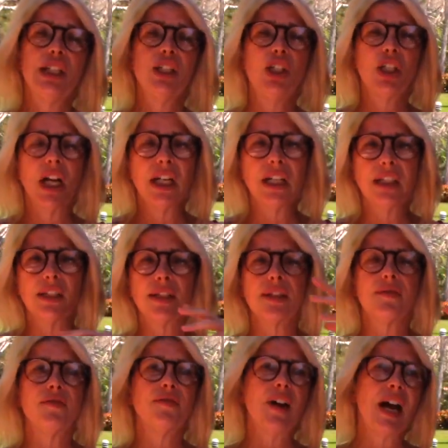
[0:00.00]
jungles
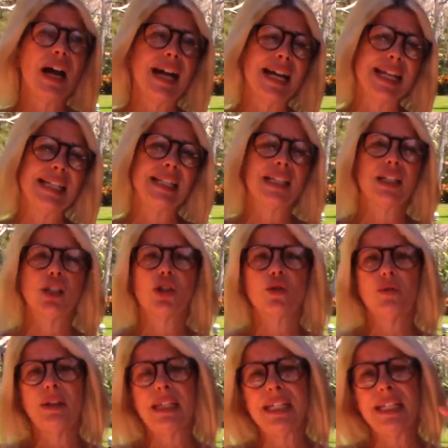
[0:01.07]
and vines and
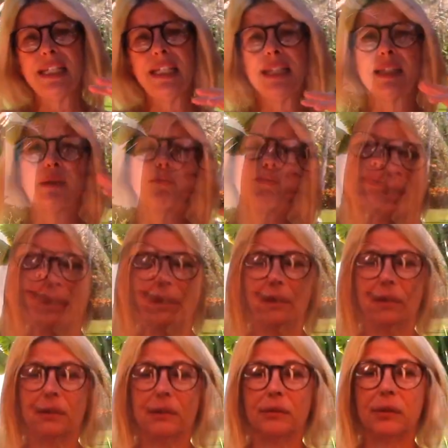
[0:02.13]
trees and birds.